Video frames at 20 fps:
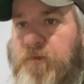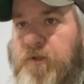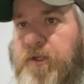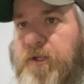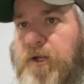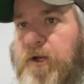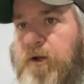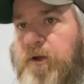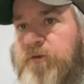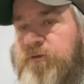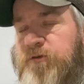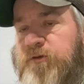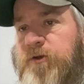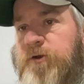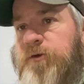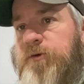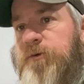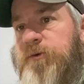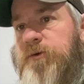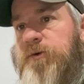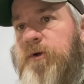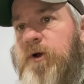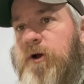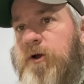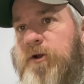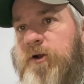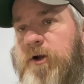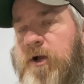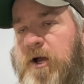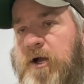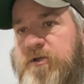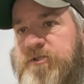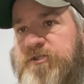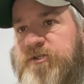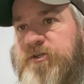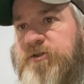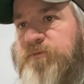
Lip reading: And also on your oxygen